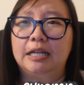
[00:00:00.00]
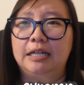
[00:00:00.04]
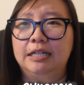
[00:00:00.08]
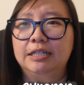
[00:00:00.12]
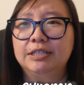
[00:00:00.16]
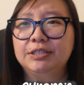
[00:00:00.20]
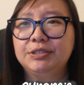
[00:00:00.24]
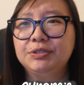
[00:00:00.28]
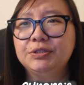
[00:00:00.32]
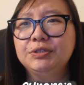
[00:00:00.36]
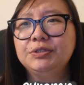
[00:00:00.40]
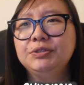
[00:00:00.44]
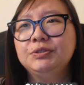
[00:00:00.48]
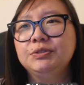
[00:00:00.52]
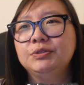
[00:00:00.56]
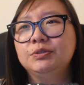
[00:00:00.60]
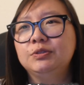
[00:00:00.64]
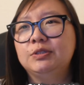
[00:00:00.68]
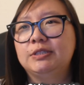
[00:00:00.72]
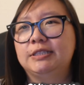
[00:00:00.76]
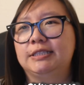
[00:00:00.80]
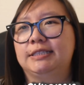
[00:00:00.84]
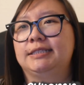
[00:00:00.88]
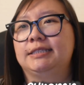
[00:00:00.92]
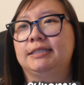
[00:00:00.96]
Xuan
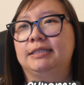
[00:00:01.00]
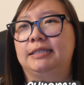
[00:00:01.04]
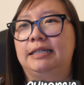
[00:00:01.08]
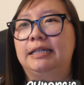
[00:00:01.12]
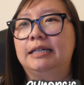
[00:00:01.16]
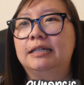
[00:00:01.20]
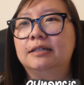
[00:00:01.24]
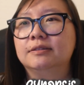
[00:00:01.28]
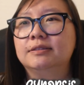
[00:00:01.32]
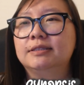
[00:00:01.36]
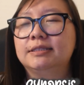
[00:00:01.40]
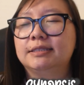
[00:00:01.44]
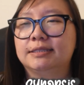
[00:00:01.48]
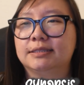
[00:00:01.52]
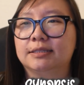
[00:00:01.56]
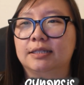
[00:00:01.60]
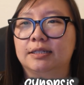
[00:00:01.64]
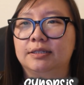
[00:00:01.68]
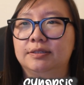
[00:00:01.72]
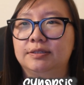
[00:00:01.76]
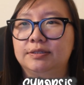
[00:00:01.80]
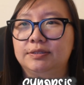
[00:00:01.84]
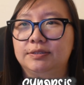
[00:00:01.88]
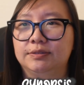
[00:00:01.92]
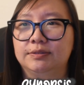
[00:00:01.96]
Yun is the eldest
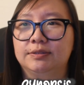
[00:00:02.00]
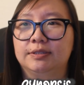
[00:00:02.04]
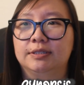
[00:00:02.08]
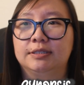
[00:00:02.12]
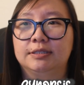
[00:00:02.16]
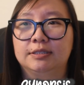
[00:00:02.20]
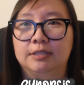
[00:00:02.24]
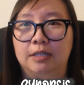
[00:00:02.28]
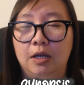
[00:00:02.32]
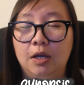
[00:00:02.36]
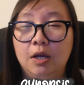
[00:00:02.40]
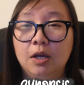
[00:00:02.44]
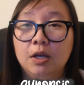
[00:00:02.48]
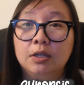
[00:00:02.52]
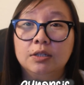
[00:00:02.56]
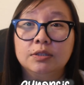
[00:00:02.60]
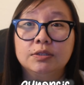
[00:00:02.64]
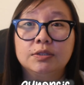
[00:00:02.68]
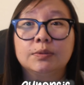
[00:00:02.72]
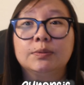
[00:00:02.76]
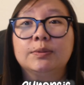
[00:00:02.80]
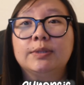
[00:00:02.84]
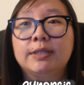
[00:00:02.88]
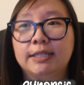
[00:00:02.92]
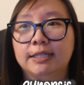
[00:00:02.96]
daughter to the
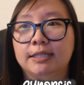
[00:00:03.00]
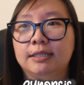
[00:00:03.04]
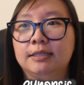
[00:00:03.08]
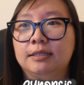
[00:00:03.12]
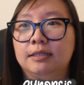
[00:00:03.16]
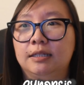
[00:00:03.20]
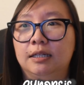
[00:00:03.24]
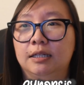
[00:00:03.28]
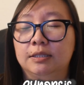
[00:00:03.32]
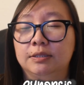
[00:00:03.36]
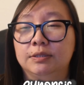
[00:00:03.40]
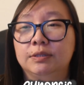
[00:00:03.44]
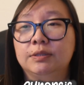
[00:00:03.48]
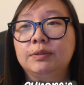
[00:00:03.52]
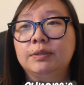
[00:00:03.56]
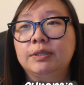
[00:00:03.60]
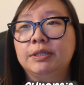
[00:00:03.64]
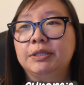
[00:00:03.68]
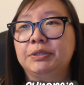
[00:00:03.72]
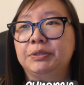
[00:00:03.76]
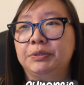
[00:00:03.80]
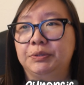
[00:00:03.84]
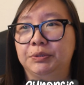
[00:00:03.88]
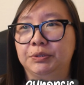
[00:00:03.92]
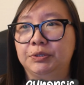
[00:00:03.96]

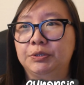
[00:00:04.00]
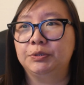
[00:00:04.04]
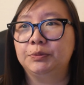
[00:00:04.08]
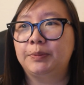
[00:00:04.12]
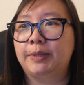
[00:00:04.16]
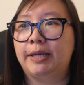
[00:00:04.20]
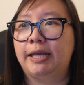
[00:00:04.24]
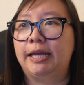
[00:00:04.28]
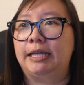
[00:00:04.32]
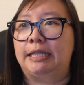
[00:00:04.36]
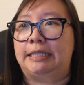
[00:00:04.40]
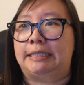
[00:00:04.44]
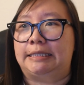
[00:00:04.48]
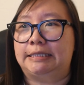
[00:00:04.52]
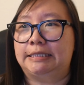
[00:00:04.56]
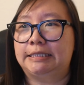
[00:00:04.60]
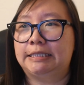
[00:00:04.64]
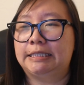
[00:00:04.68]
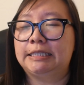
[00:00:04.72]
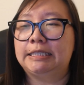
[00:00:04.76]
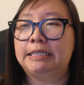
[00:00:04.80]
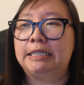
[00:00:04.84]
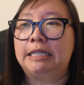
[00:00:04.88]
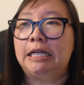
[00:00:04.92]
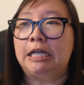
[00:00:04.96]
Donghae group, and
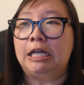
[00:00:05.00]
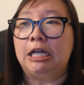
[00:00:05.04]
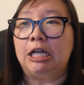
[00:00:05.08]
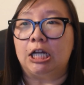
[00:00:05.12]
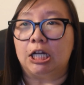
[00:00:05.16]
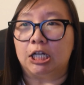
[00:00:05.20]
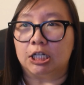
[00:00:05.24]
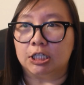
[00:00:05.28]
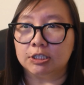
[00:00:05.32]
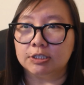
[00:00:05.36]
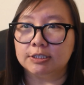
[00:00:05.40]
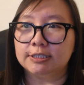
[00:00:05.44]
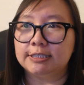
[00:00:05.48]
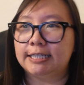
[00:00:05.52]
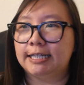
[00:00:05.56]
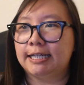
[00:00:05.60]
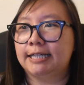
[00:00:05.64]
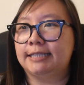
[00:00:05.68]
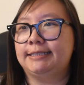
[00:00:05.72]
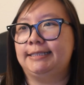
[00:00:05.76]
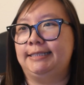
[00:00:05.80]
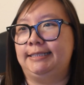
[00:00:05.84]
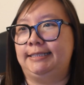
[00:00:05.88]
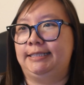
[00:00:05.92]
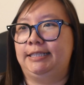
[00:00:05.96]
her
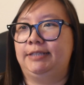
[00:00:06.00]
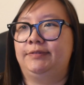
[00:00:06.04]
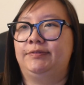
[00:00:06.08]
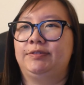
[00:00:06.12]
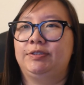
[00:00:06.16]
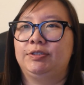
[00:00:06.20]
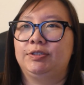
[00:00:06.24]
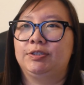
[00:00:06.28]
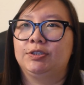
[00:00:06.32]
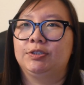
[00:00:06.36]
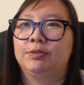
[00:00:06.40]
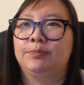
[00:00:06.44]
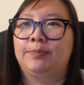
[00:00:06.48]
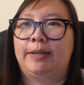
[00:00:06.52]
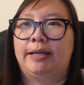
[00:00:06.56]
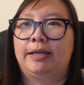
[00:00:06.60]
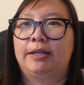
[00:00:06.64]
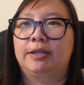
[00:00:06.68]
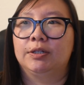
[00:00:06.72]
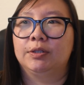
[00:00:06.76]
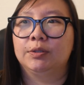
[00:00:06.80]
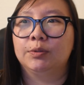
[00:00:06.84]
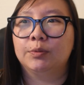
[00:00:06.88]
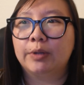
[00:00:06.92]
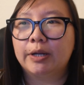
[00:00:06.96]
task is given to her by
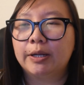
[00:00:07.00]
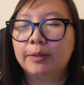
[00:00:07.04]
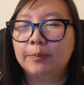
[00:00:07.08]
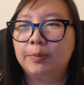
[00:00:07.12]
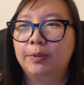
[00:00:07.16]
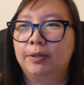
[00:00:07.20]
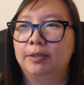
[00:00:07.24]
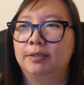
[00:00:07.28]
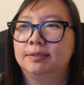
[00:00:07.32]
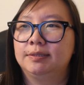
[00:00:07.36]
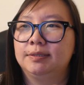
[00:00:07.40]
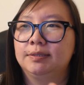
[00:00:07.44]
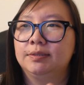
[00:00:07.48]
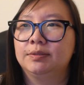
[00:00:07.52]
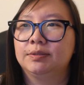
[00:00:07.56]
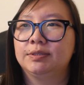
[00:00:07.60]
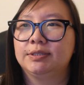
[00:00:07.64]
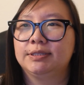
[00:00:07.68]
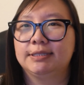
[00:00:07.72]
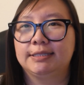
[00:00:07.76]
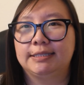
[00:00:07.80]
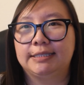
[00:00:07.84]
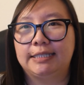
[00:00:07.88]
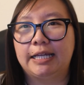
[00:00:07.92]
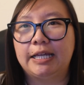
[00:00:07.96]
her grandpa to go
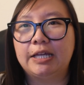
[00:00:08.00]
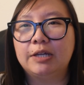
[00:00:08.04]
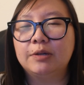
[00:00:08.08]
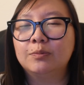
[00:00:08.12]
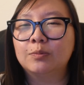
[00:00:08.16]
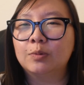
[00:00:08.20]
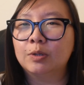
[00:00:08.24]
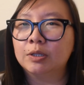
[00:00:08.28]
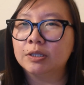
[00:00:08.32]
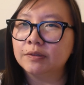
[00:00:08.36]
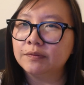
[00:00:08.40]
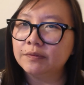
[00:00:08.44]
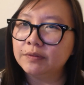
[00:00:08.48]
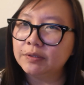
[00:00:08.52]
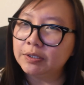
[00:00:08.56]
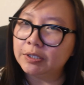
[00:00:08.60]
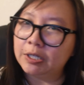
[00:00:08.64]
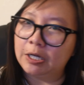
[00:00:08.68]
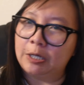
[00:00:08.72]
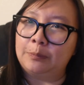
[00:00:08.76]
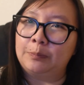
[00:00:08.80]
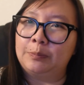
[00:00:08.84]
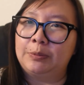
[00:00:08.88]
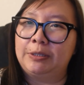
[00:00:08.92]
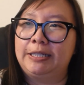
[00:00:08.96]
save one of their
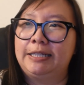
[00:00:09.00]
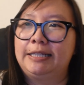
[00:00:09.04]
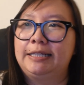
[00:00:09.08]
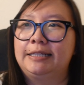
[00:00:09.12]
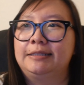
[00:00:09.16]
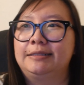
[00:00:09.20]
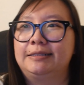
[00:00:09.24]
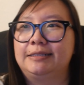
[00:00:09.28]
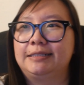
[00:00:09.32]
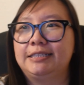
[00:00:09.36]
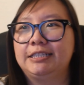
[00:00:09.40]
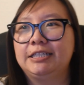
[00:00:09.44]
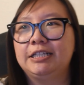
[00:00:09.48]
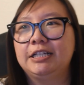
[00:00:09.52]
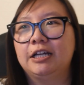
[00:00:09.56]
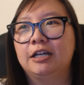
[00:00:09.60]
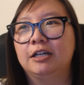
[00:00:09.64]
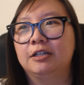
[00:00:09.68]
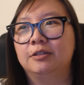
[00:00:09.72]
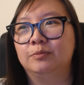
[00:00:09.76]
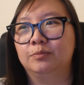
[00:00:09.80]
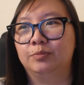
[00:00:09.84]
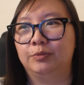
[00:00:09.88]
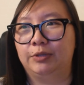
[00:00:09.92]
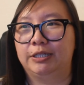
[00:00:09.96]
company in the
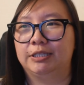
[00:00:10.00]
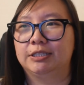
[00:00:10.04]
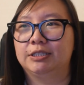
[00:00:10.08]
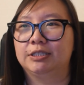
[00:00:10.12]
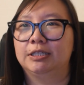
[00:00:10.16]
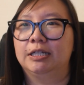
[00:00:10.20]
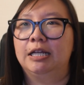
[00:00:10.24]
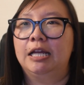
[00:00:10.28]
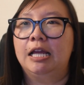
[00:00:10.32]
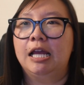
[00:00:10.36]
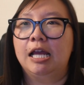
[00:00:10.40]
Xing'an branch